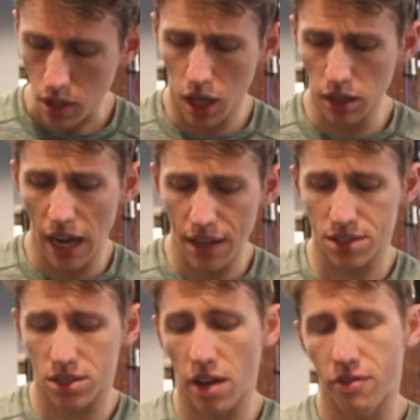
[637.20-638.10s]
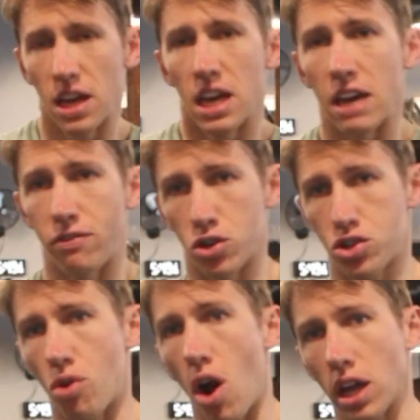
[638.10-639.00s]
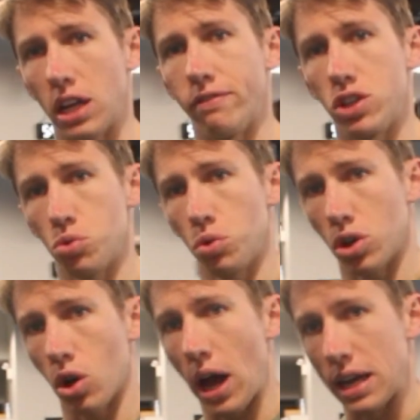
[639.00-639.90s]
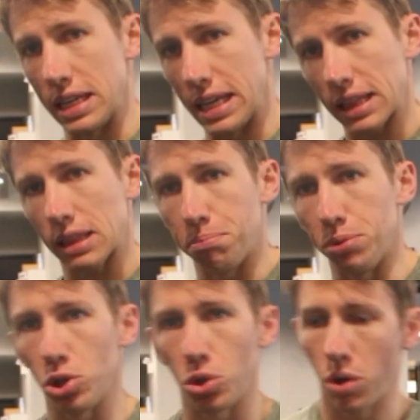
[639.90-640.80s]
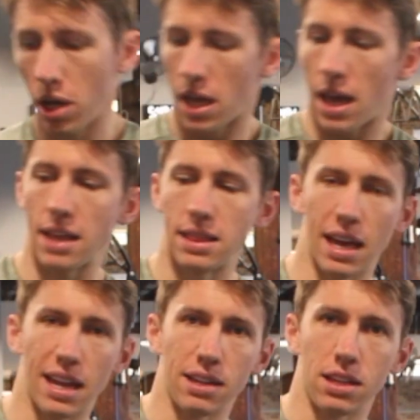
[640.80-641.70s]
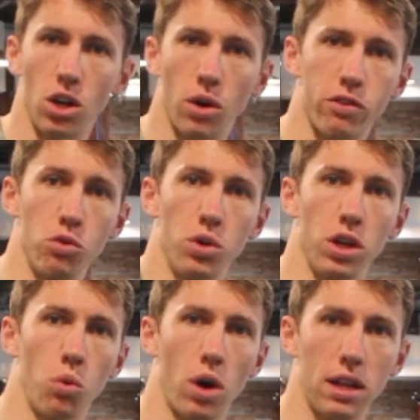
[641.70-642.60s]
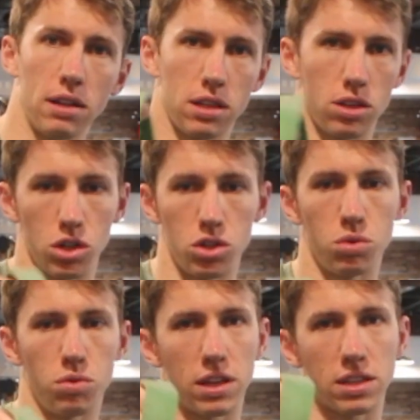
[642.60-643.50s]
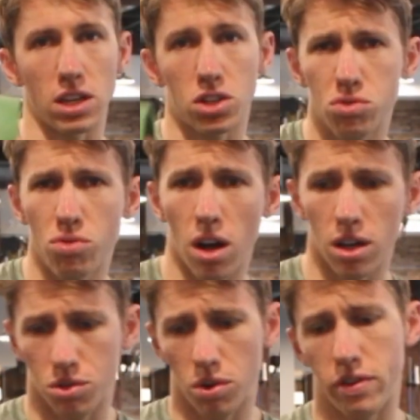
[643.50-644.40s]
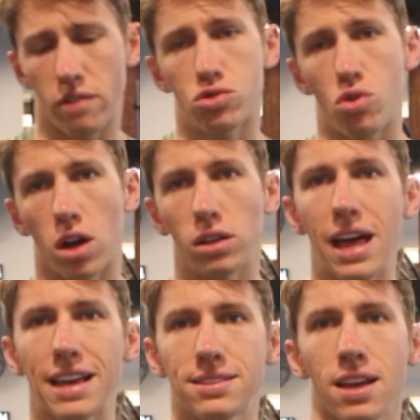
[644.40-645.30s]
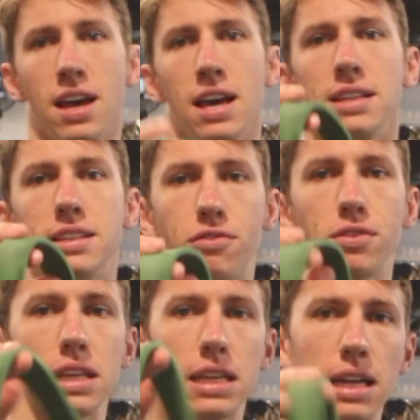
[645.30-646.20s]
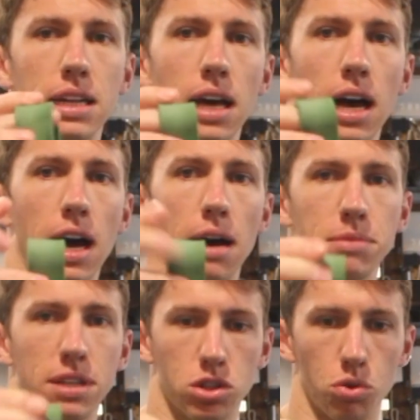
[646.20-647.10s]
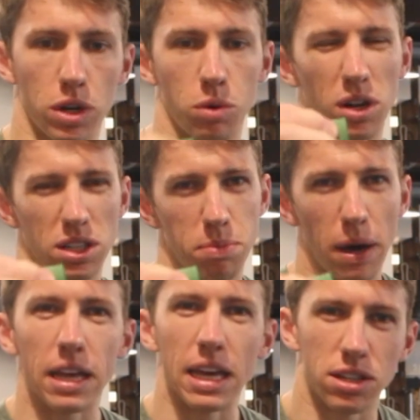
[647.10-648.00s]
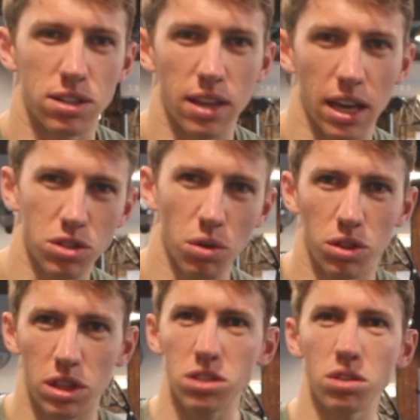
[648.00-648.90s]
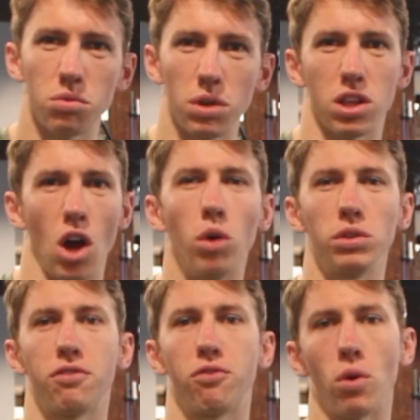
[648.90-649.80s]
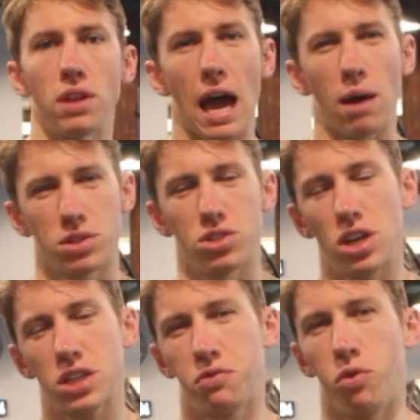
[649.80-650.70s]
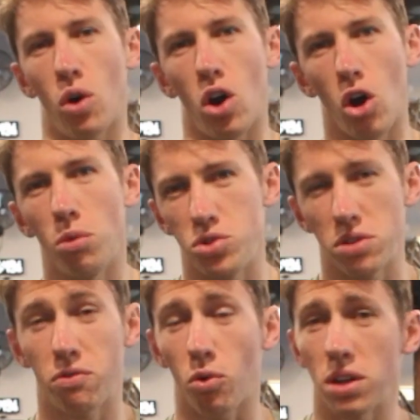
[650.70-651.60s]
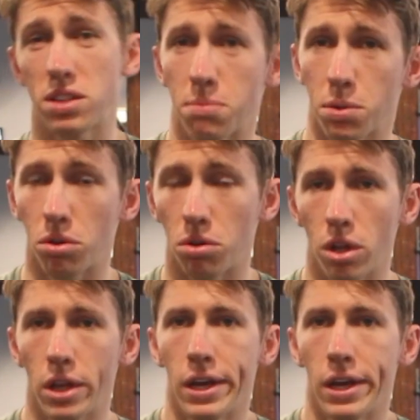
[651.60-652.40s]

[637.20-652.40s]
a lot of the stuff. If you're a strong individual, go ahead and get the blue. And then, you know, if you really want to, you can do things like shrugs, or if you have strong legs, definitely get this green one. Is about 1 inch thick. So these are really the only 4 that I would suggest for a home gym, for a typical,